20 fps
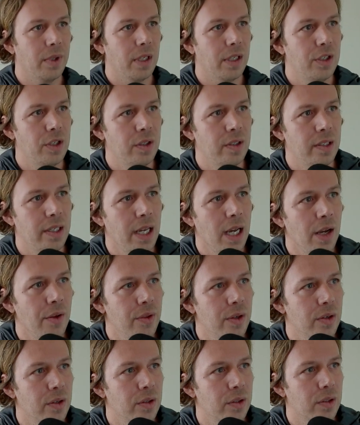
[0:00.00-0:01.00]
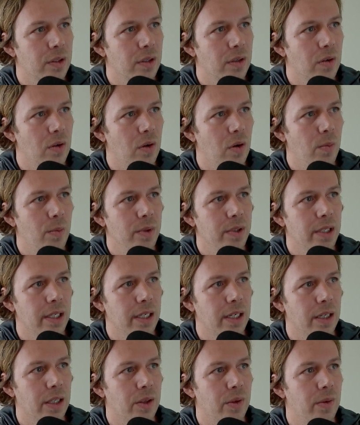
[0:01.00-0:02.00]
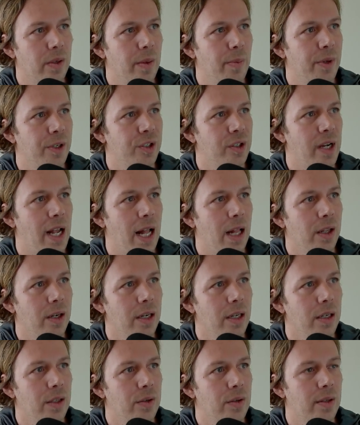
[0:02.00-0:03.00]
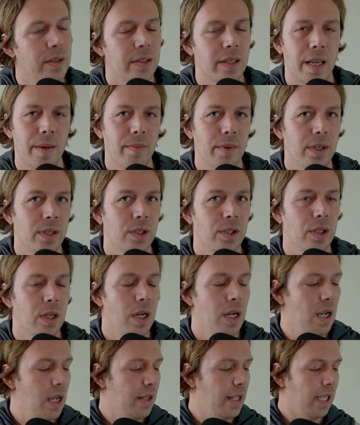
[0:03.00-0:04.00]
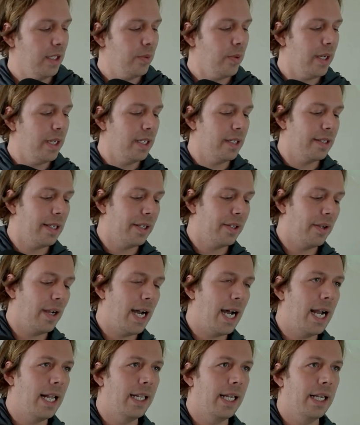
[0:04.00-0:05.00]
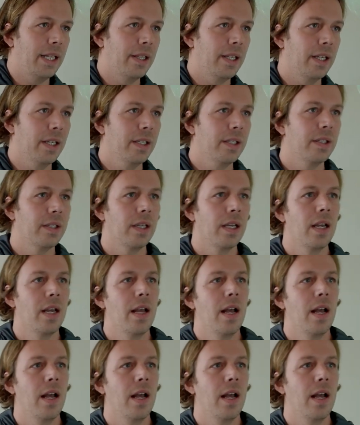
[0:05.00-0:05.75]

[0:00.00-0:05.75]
Do you see how there's almost like a three-dimensionality to this image? That's why I decided to highlight this.